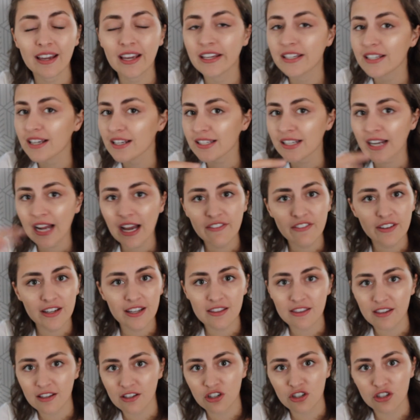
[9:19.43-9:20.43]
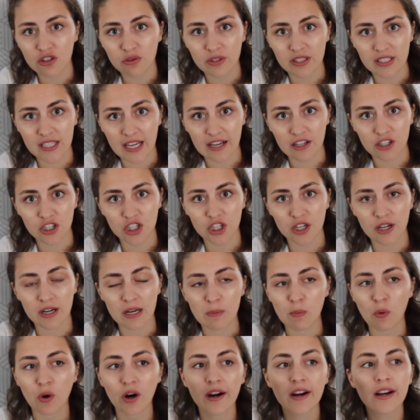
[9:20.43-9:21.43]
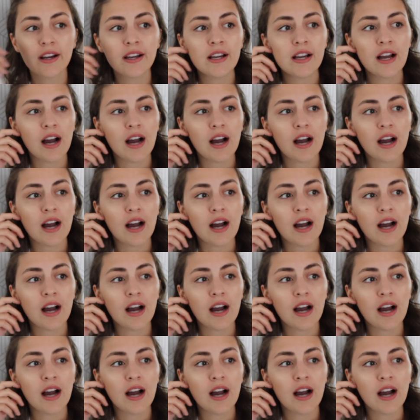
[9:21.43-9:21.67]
It doesn't have anything to do with texture anymore.